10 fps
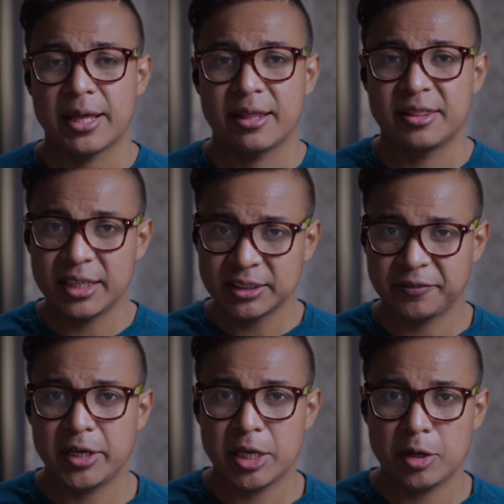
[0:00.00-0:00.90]
that this
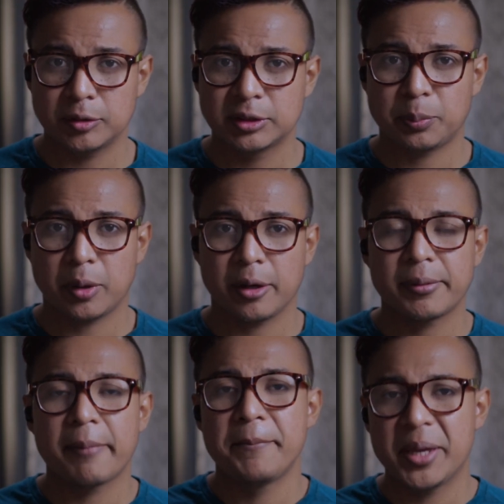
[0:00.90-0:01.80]
video is part of
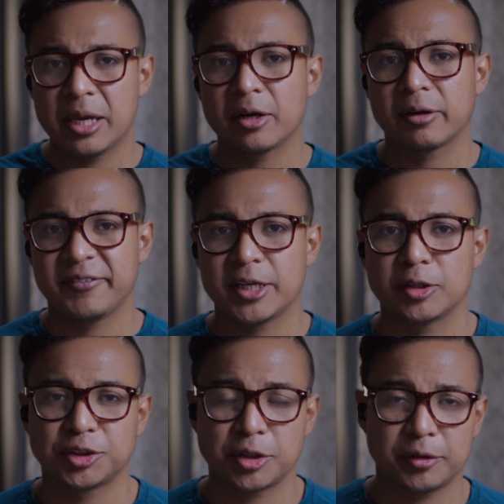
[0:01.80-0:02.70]
a bigger
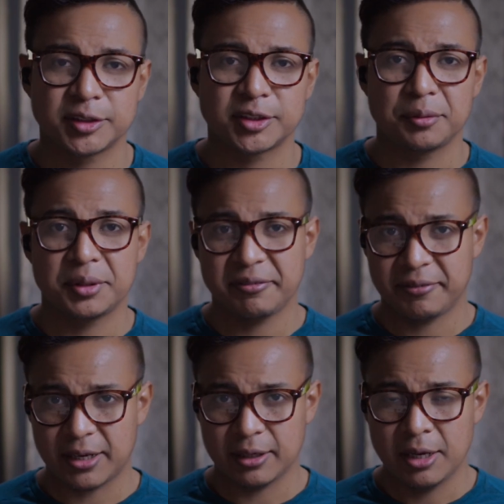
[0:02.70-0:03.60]
video series on
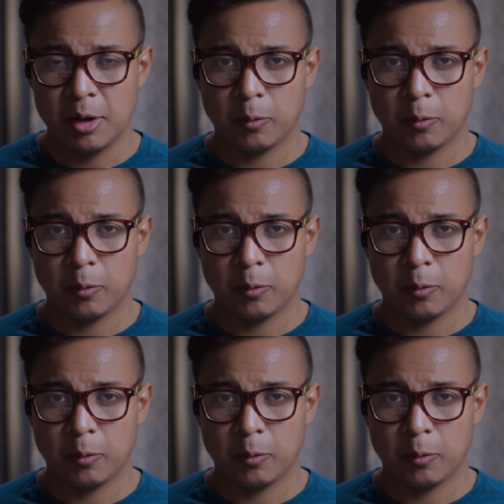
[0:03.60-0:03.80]
DeFi